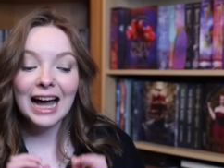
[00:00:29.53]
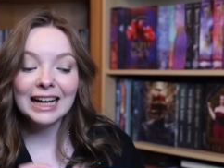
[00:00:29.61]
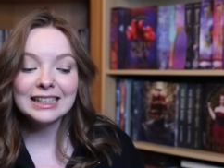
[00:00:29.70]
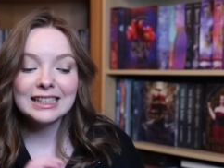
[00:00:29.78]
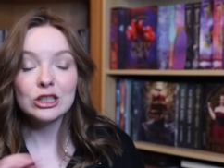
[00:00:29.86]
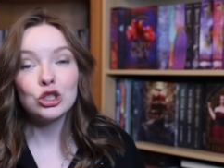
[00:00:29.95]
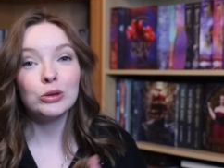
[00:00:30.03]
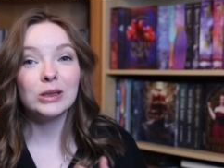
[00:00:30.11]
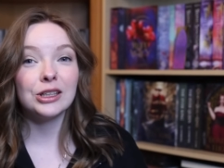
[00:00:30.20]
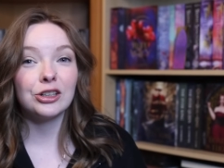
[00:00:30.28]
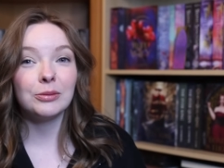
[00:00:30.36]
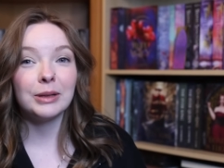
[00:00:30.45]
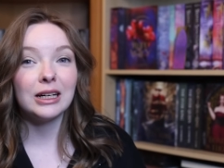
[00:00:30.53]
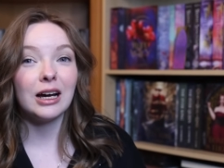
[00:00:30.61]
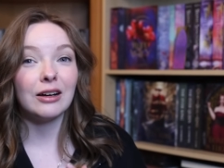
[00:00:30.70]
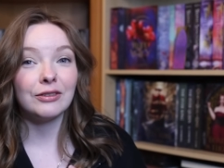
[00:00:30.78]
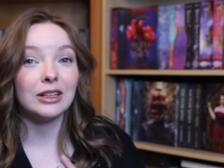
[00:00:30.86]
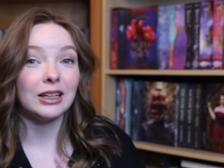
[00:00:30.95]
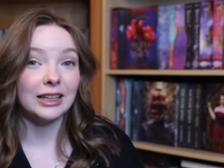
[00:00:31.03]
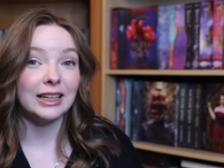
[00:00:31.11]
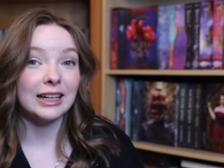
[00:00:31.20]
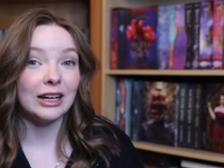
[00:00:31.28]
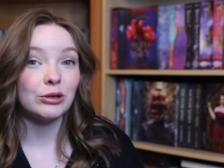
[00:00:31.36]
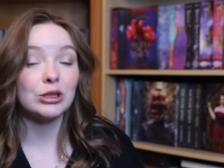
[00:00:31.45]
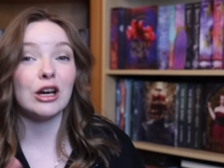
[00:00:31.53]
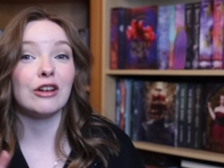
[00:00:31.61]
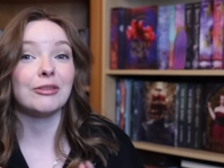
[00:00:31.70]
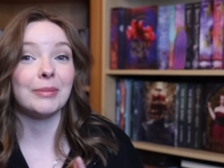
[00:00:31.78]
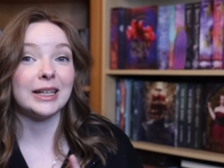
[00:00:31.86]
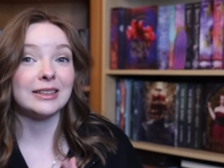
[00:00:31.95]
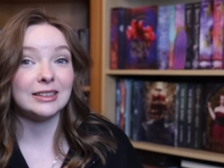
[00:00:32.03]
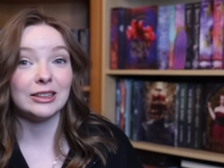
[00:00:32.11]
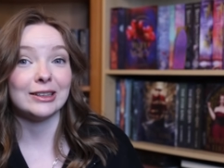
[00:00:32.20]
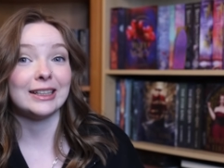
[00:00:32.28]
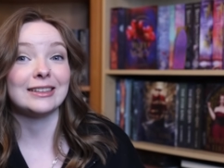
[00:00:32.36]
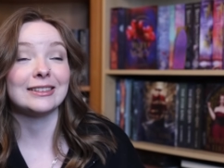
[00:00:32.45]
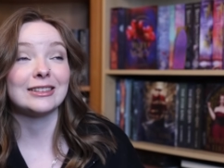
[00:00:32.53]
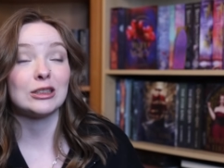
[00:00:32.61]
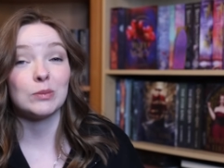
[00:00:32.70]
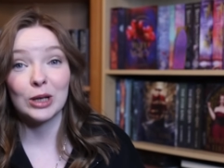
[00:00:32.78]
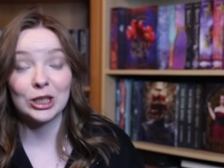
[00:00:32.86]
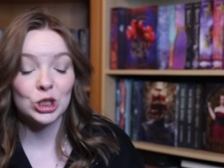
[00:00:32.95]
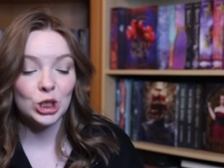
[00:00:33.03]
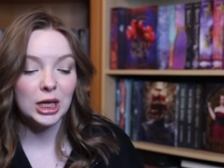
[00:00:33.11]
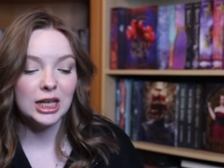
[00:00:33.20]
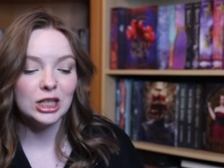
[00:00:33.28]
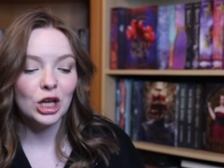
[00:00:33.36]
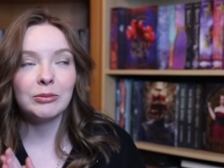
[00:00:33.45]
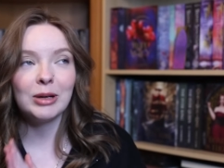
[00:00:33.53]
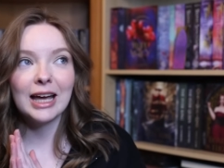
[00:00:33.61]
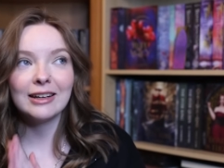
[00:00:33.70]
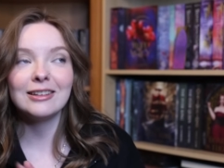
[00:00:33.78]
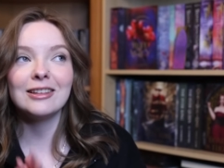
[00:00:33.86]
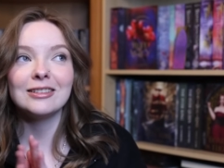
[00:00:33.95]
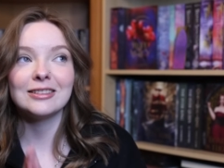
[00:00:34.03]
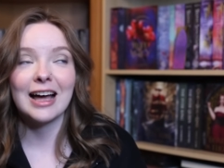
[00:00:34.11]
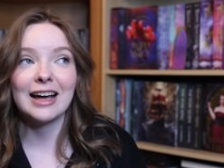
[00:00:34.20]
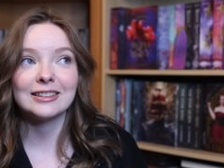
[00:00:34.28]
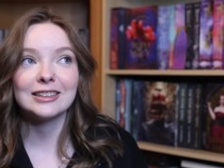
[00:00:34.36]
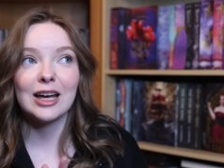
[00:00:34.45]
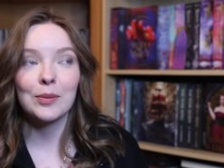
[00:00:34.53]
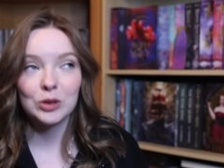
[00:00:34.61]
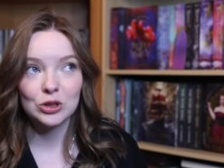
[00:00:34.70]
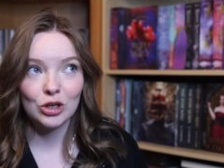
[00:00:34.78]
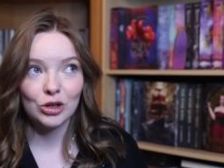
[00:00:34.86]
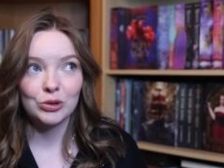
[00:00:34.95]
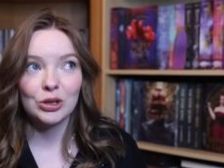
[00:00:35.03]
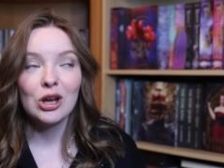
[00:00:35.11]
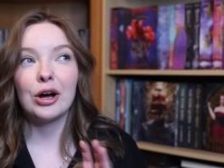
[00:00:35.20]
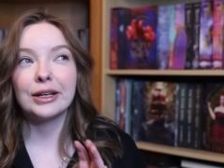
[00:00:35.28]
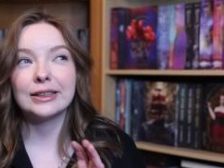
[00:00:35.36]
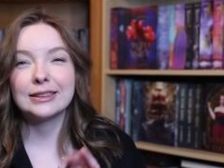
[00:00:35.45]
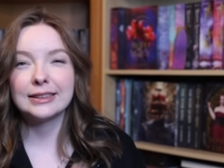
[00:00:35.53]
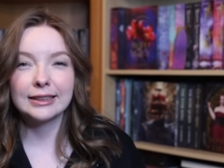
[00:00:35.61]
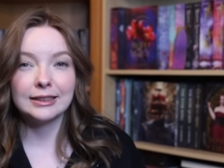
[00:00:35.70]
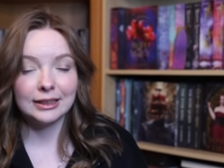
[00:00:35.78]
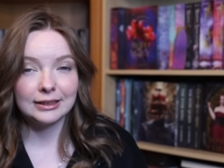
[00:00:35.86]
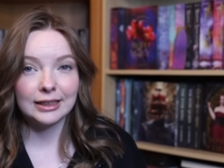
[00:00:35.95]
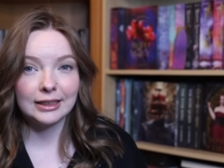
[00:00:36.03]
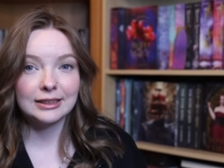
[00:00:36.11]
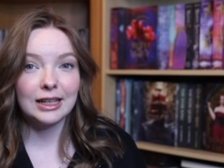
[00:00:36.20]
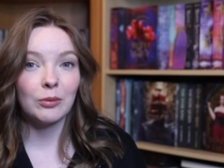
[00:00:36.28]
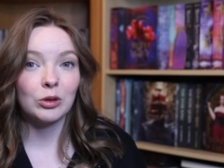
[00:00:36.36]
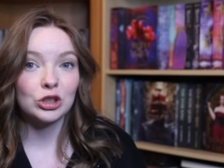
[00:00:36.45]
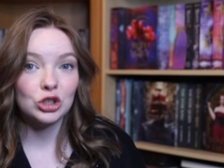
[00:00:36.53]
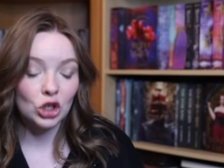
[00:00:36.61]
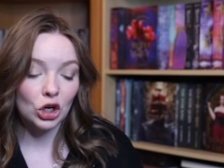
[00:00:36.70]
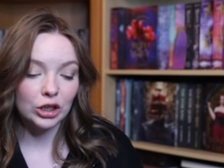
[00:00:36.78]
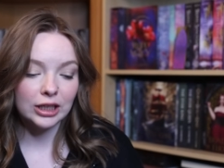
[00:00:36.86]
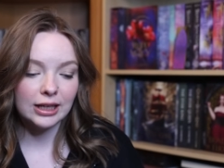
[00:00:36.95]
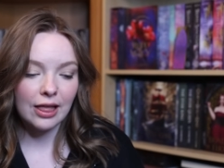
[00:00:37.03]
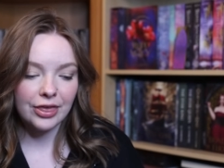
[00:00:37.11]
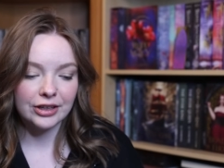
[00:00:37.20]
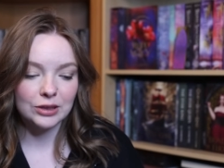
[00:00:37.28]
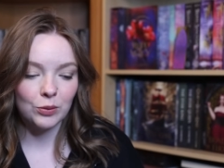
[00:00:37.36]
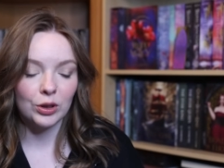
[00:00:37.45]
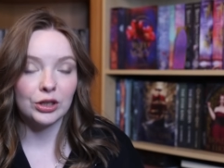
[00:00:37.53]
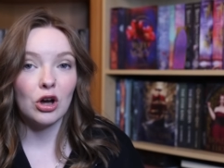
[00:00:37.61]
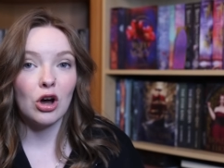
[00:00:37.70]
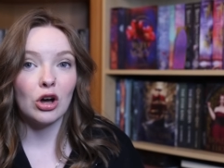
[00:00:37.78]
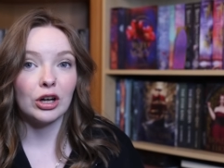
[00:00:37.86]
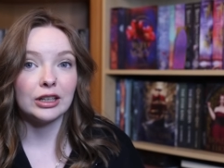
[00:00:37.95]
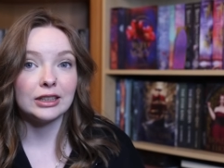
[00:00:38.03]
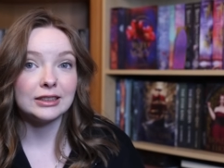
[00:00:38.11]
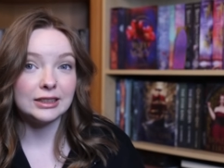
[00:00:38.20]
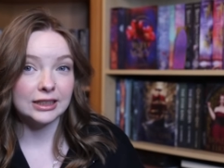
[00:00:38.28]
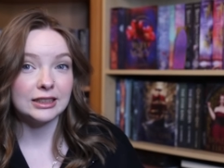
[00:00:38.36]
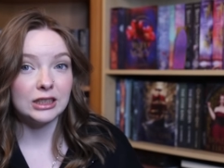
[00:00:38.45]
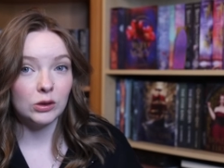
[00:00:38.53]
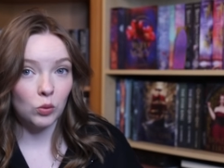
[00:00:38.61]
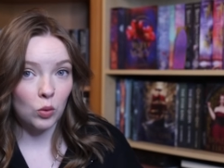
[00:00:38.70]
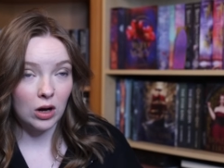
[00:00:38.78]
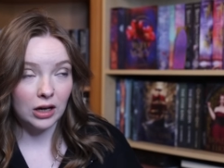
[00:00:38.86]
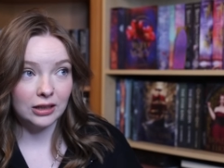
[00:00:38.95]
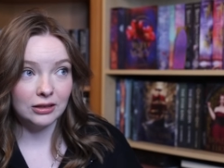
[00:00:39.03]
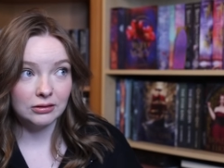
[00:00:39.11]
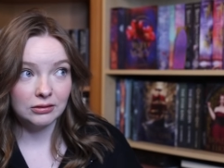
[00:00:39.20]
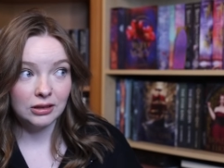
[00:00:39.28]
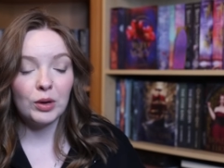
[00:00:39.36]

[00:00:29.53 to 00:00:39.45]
I did do a little bit of a clean out of my series spreadsheet. We ended the last episode on 66 and we're starting this one on 61,